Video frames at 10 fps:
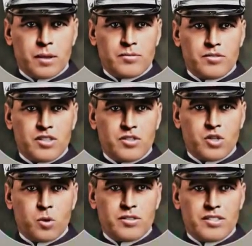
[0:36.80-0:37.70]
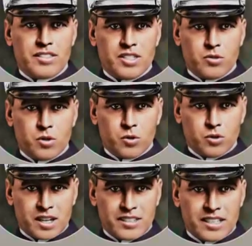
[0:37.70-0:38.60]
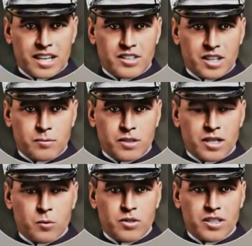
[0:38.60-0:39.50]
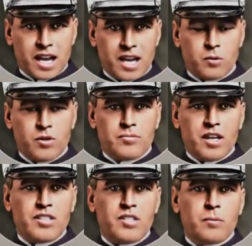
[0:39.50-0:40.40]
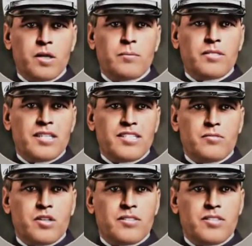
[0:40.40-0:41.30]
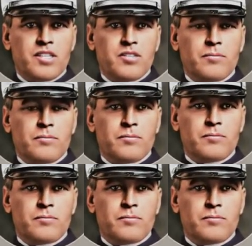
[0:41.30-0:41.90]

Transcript: My father joined the Central Hook and Ladder Company with the Ottawa Fire Department as a volunteer.